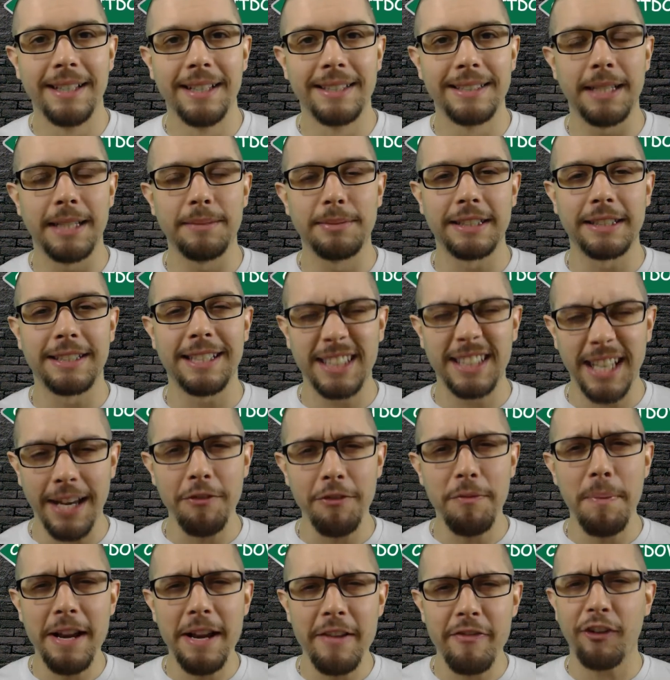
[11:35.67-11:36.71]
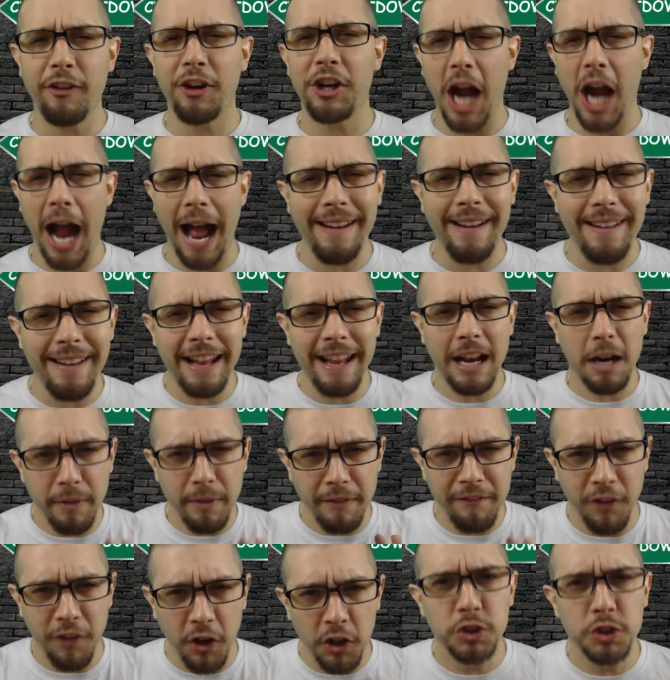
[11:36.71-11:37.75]
Sam's like, "Has everybody forgotten that I'm the
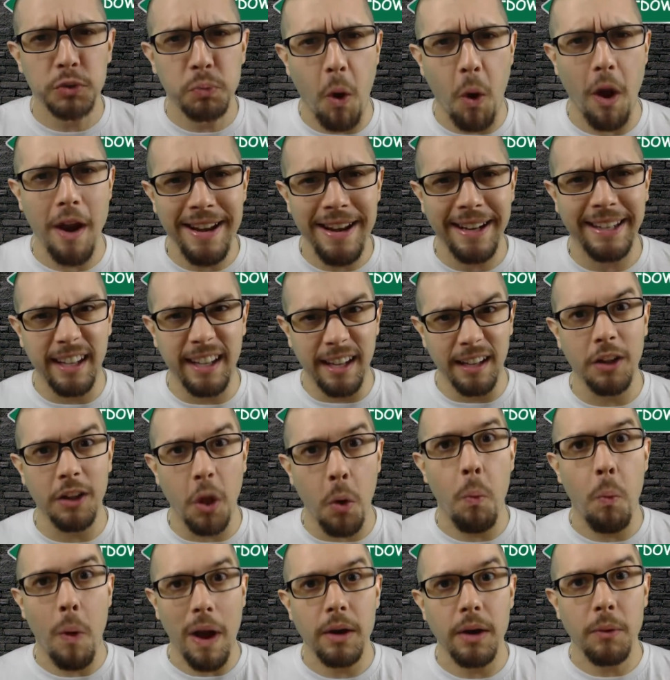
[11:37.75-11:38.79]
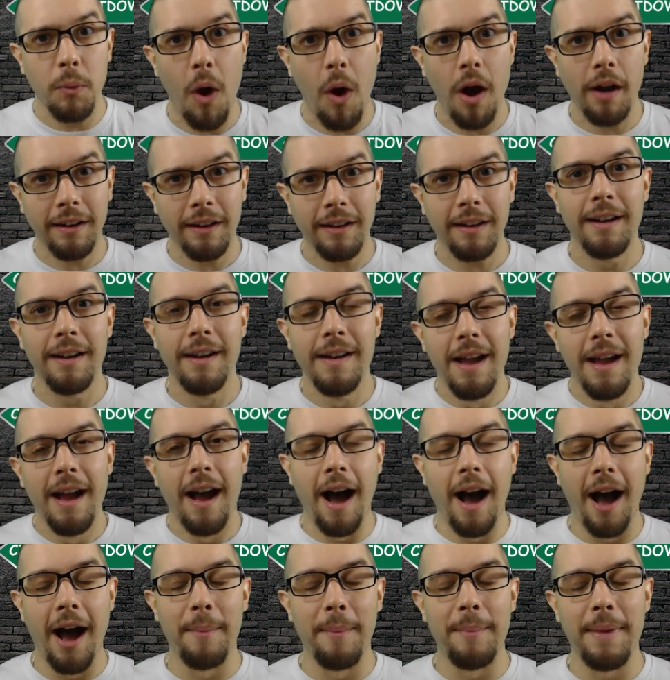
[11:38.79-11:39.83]
first one to kill a White Walker?"
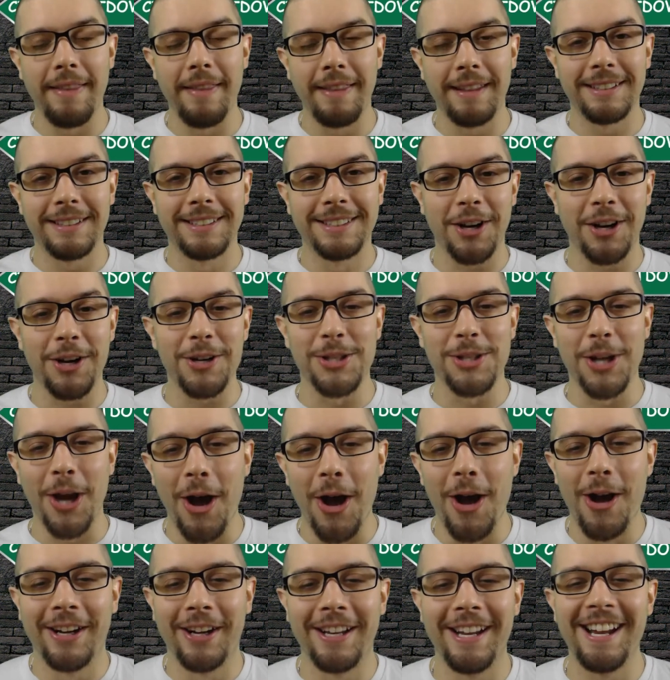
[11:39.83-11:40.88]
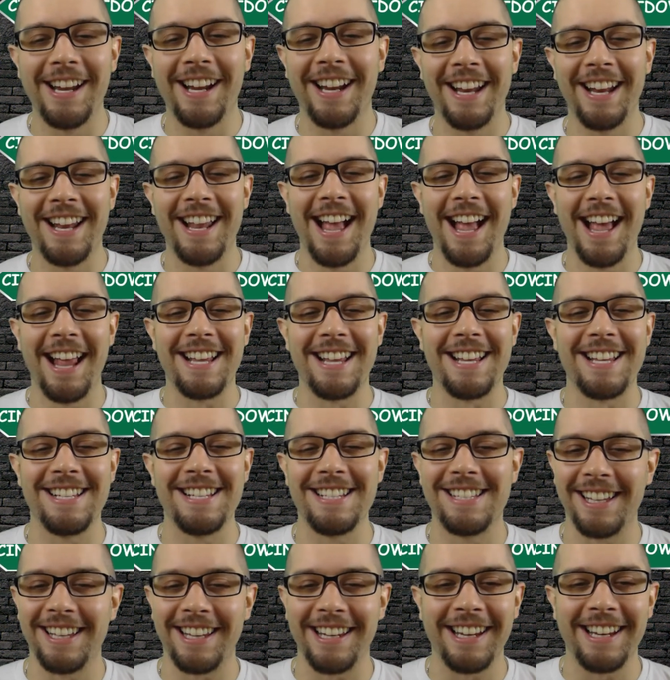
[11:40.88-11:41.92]
And they start talking, and Ed
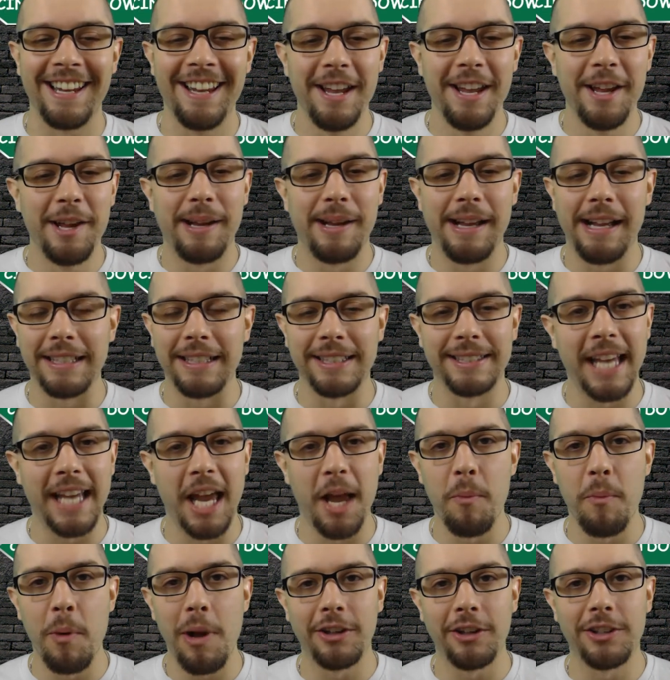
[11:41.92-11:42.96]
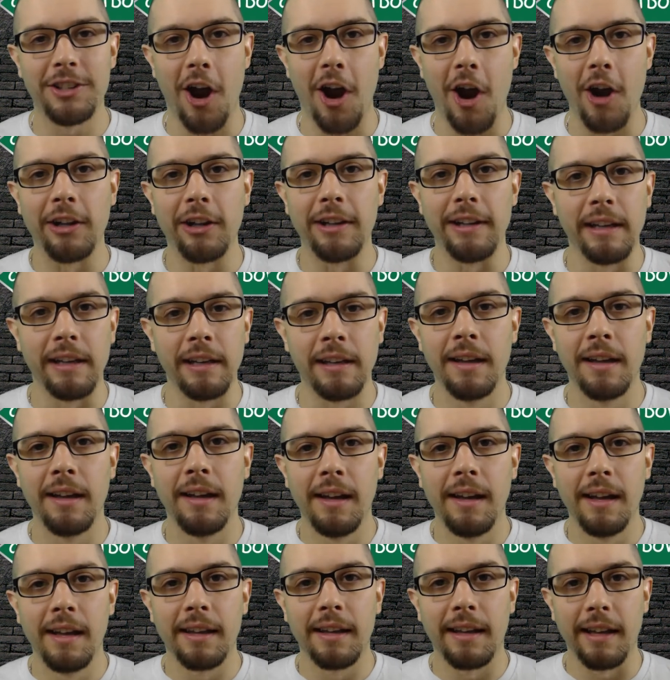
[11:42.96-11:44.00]
is like, "And Samwell Tarly.
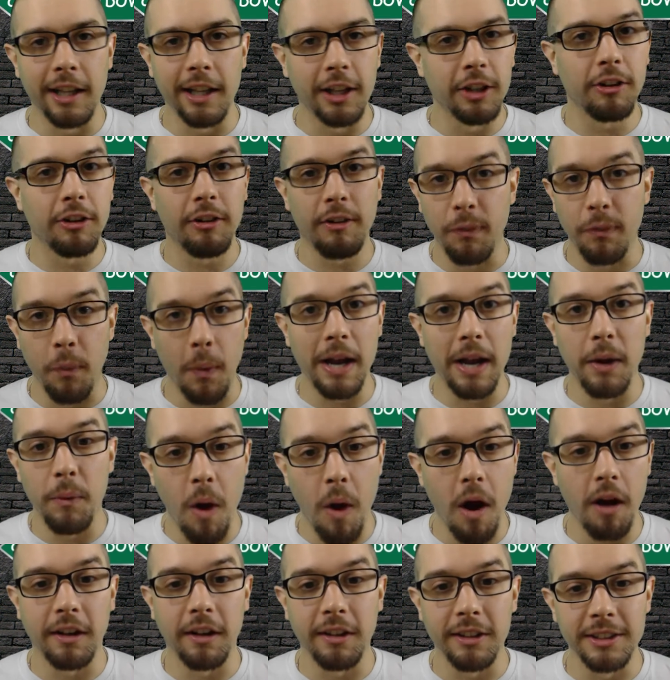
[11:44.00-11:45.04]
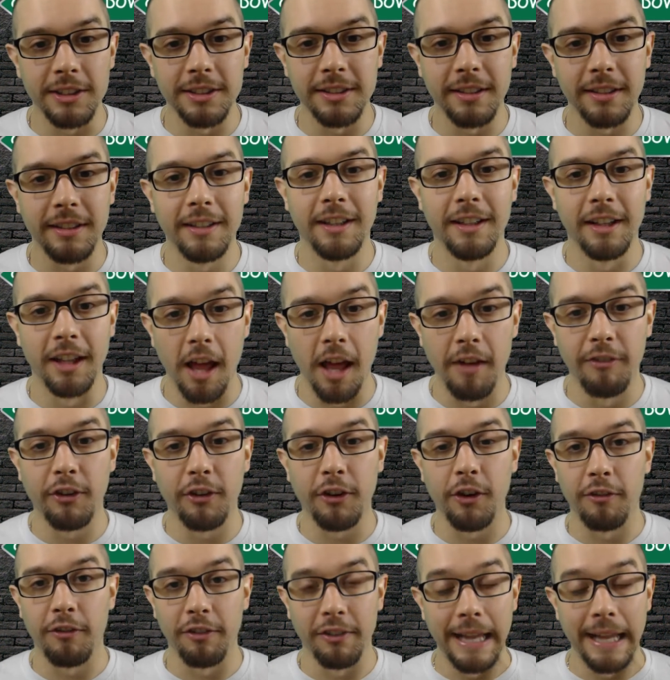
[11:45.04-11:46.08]
Killer of White Walkers,
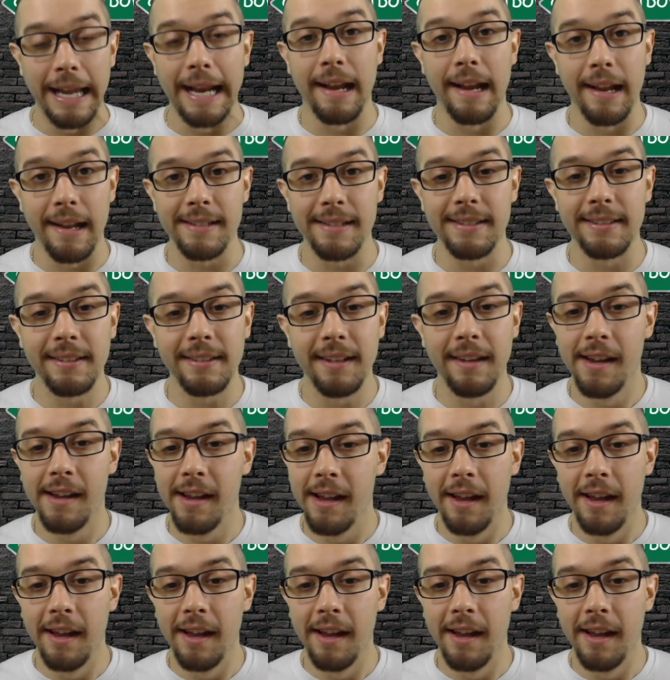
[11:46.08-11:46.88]
lover of ladies.